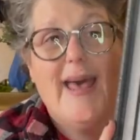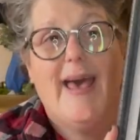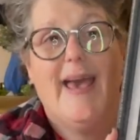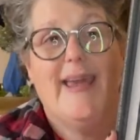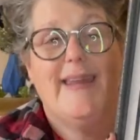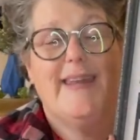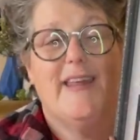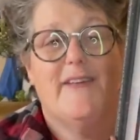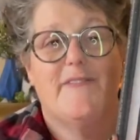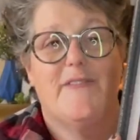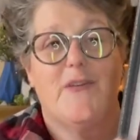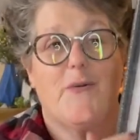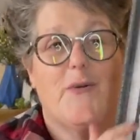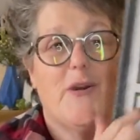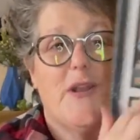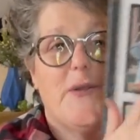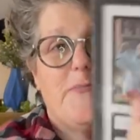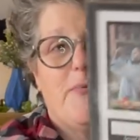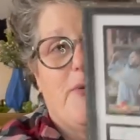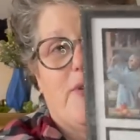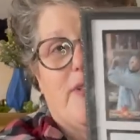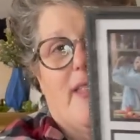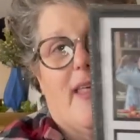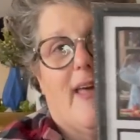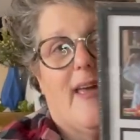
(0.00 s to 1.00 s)
I definitely want to
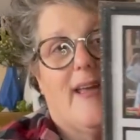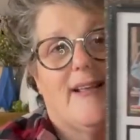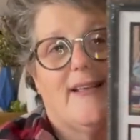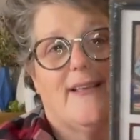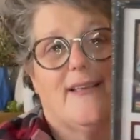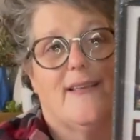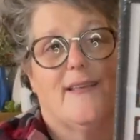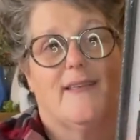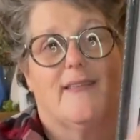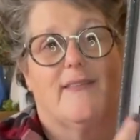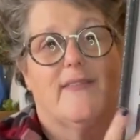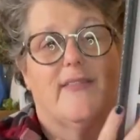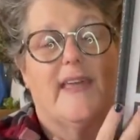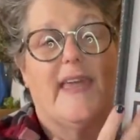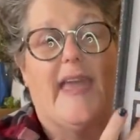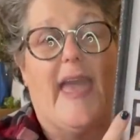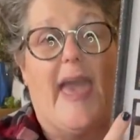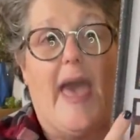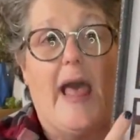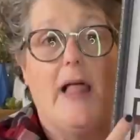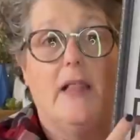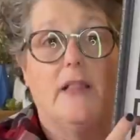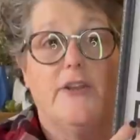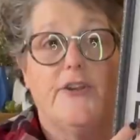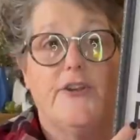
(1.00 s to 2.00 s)
put like the
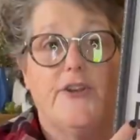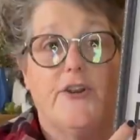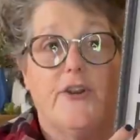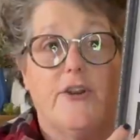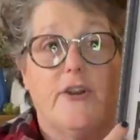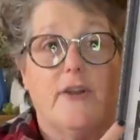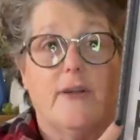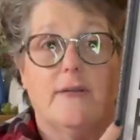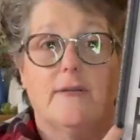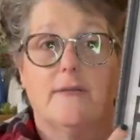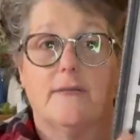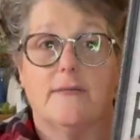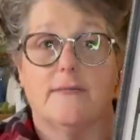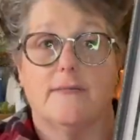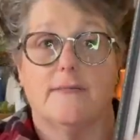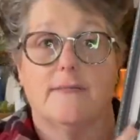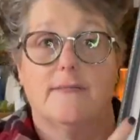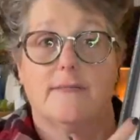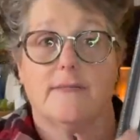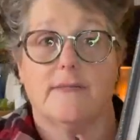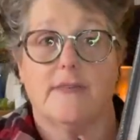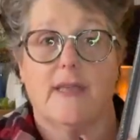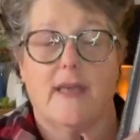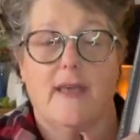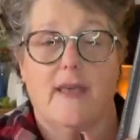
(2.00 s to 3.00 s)
calendar
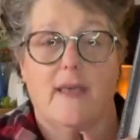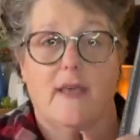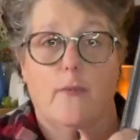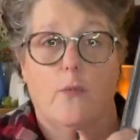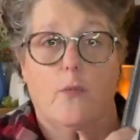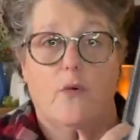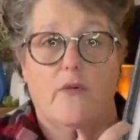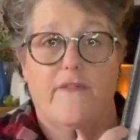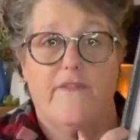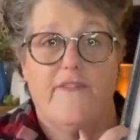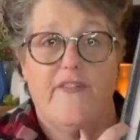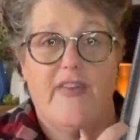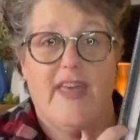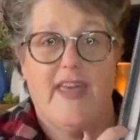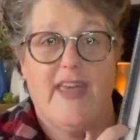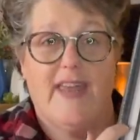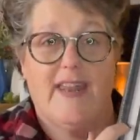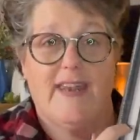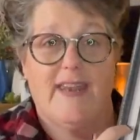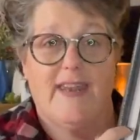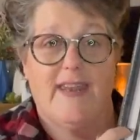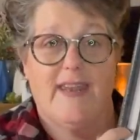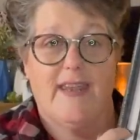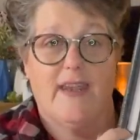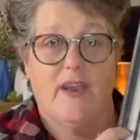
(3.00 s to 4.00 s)
will fit
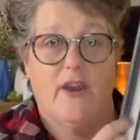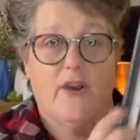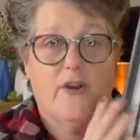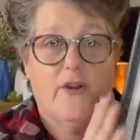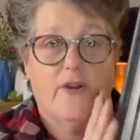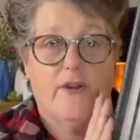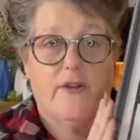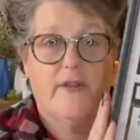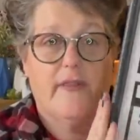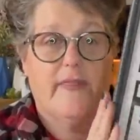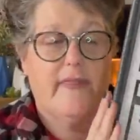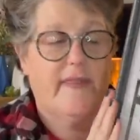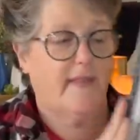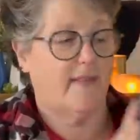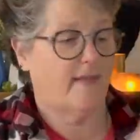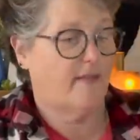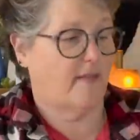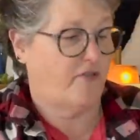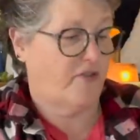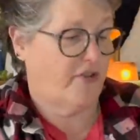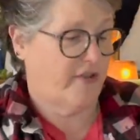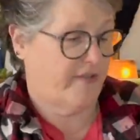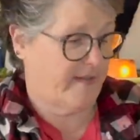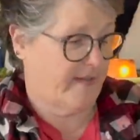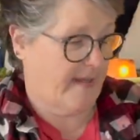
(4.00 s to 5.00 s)
in here. And this is
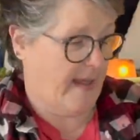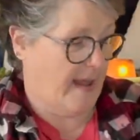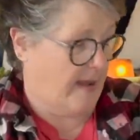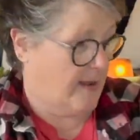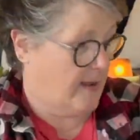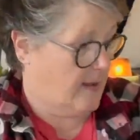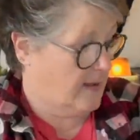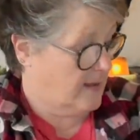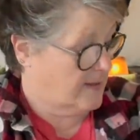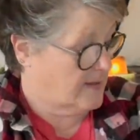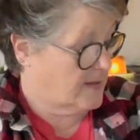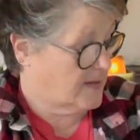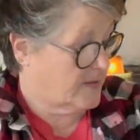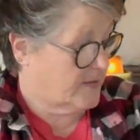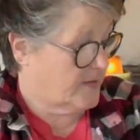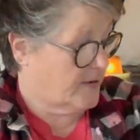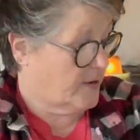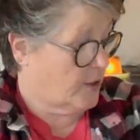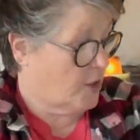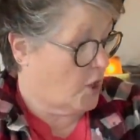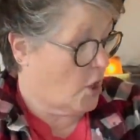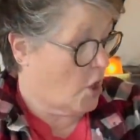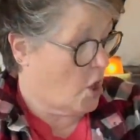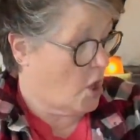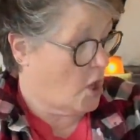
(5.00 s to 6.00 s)
just like, it's,
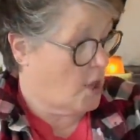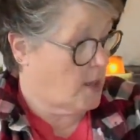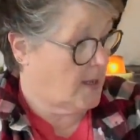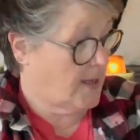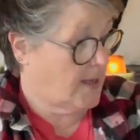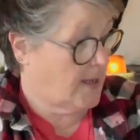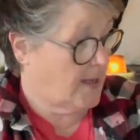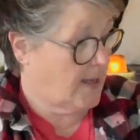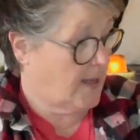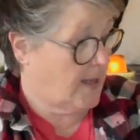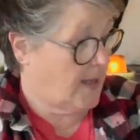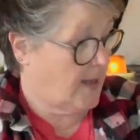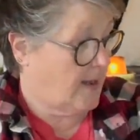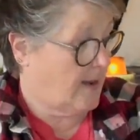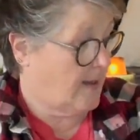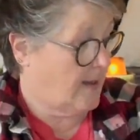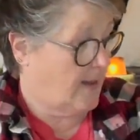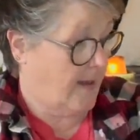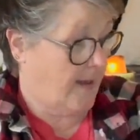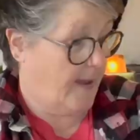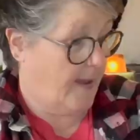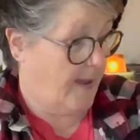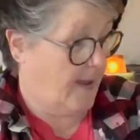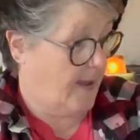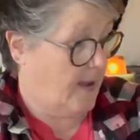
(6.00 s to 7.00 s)
they're calling it
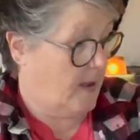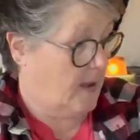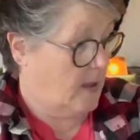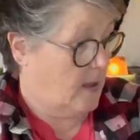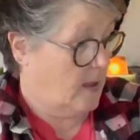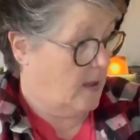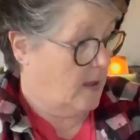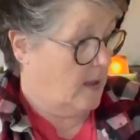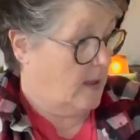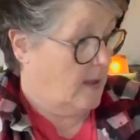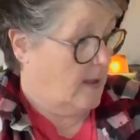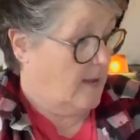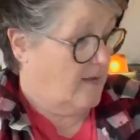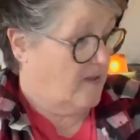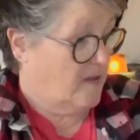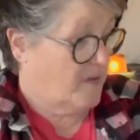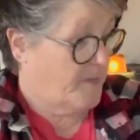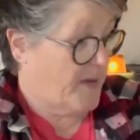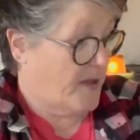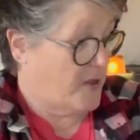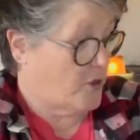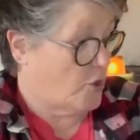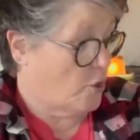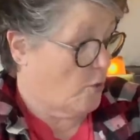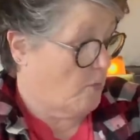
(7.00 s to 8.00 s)
a
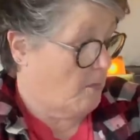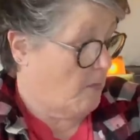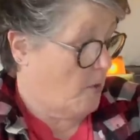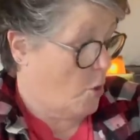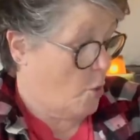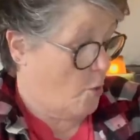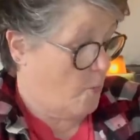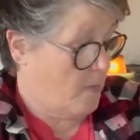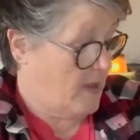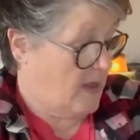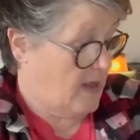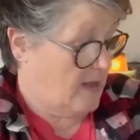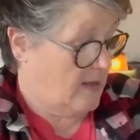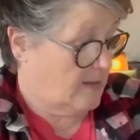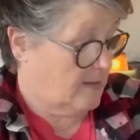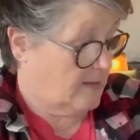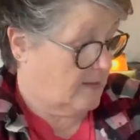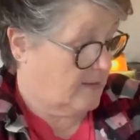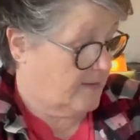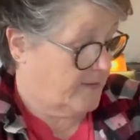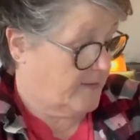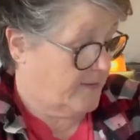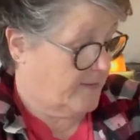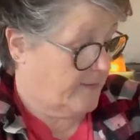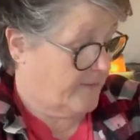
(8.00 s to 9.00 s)
Special
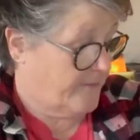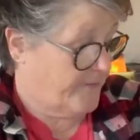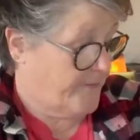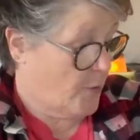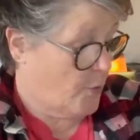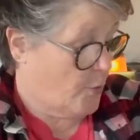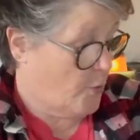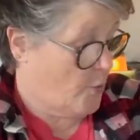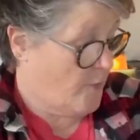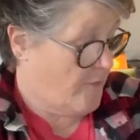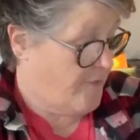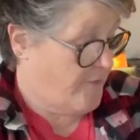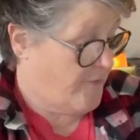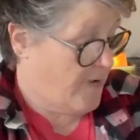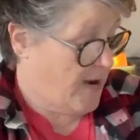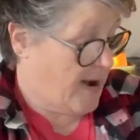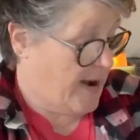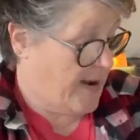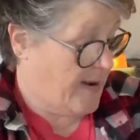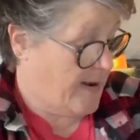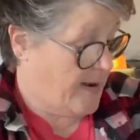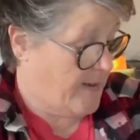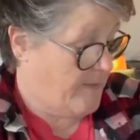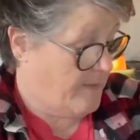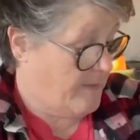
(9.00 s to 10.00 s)
Moments, photo
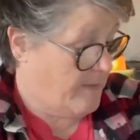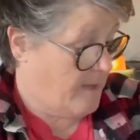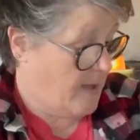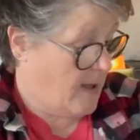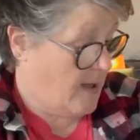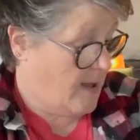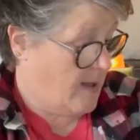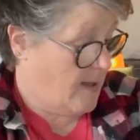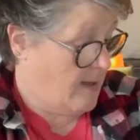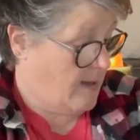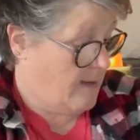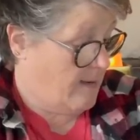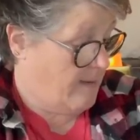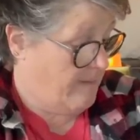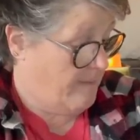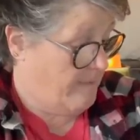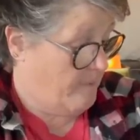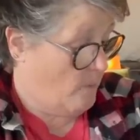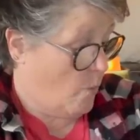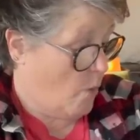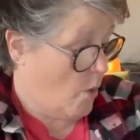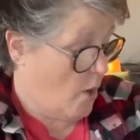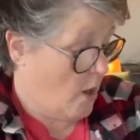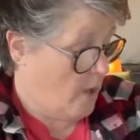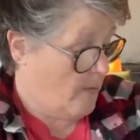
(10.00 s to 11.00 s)
frame, uh,
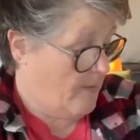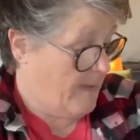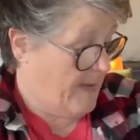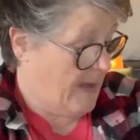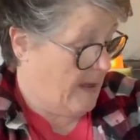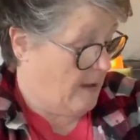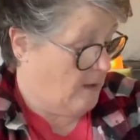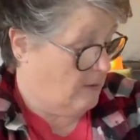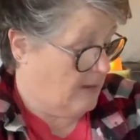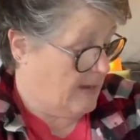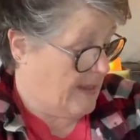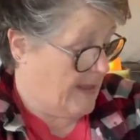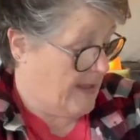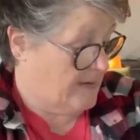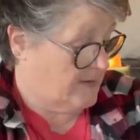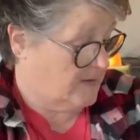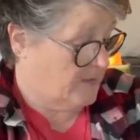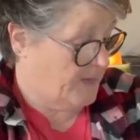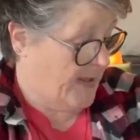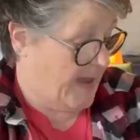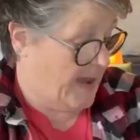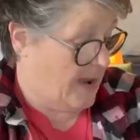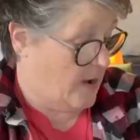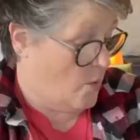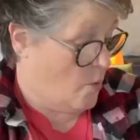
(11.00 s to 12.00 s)
wall mount, glass
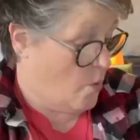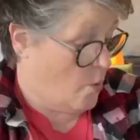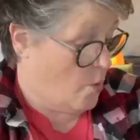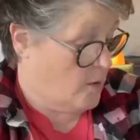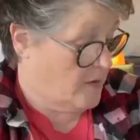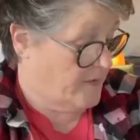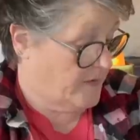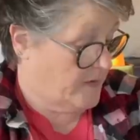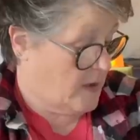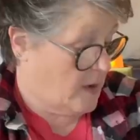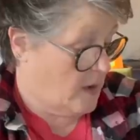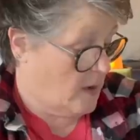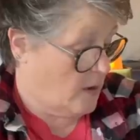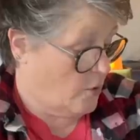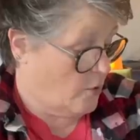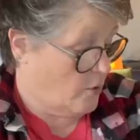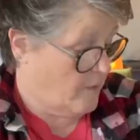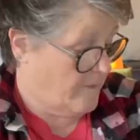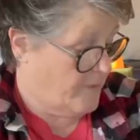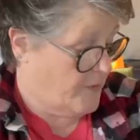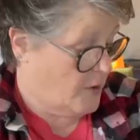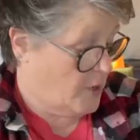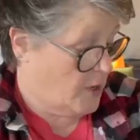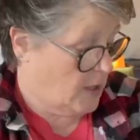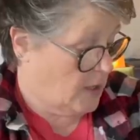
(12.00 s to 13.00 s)
pane, horizontal or
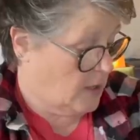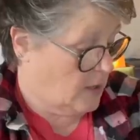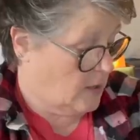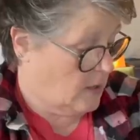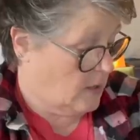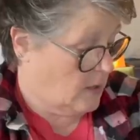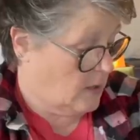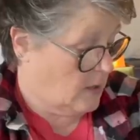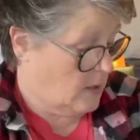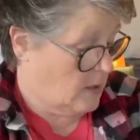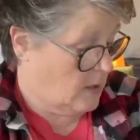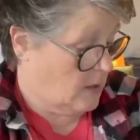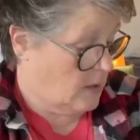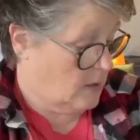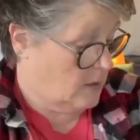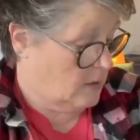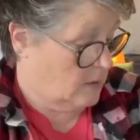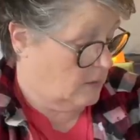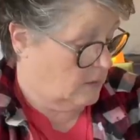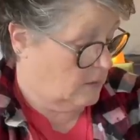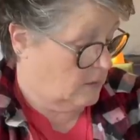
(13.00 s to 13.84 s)
vertical.